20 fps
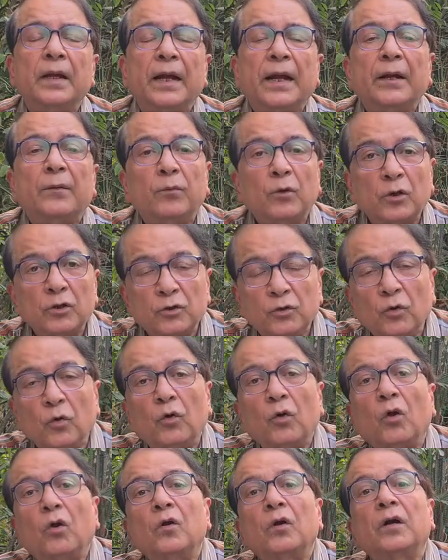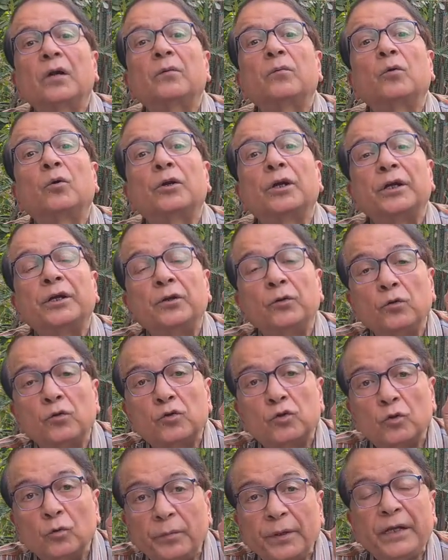It was no longer what it
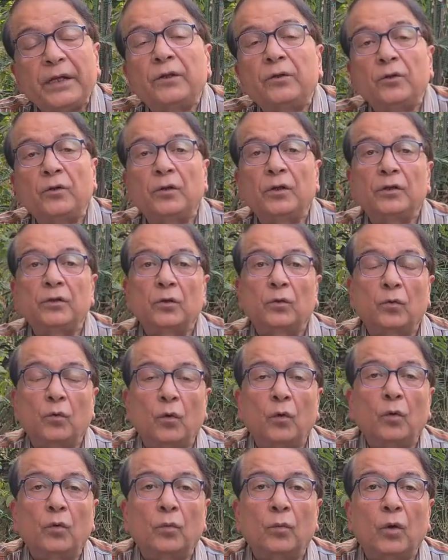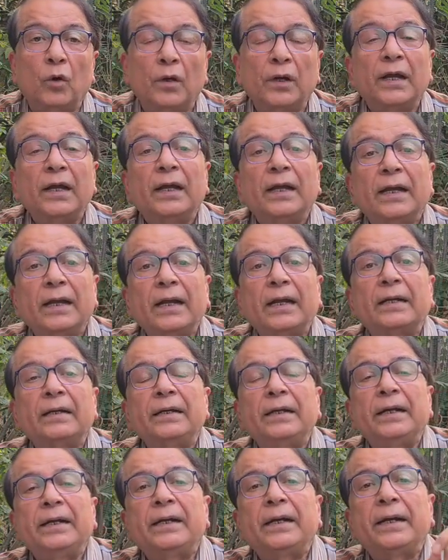used to be during the Cold War. It
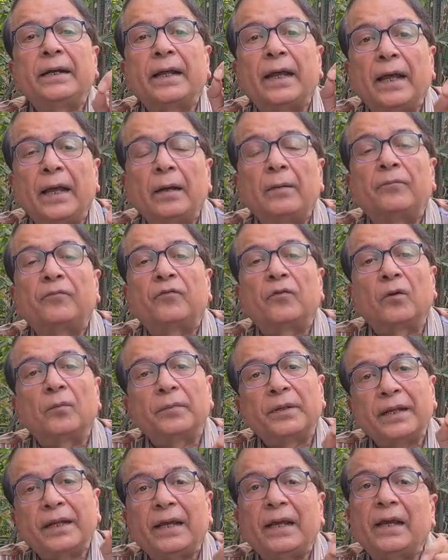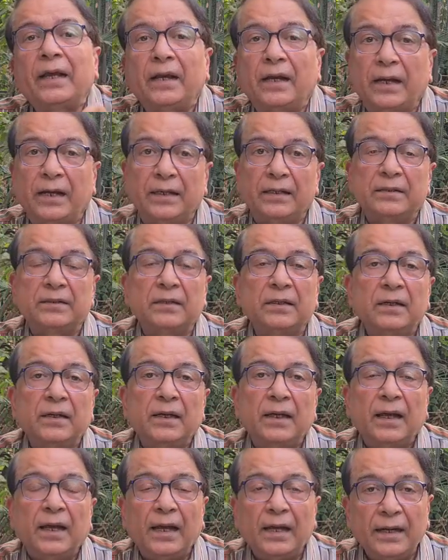needed help from the allies.
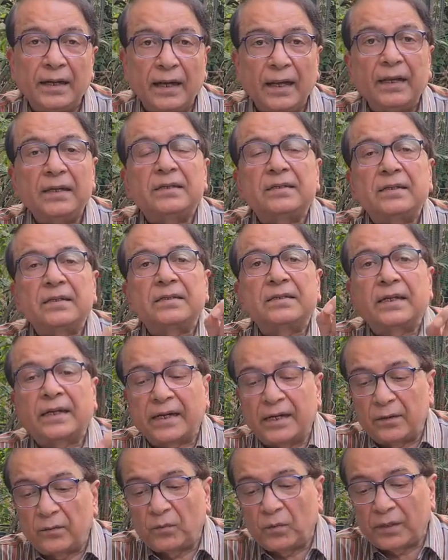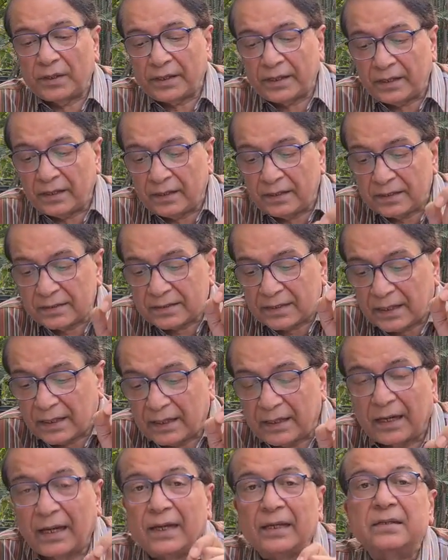And hence the second vertical is
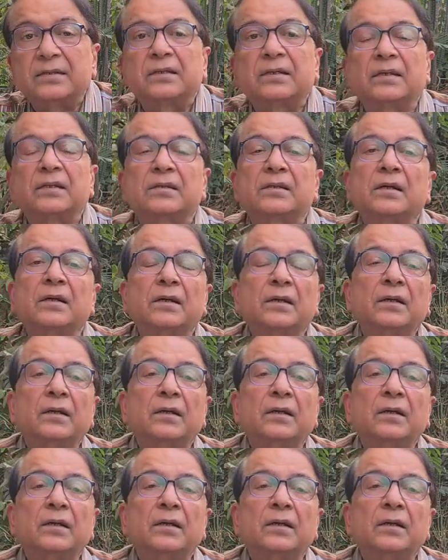alliances.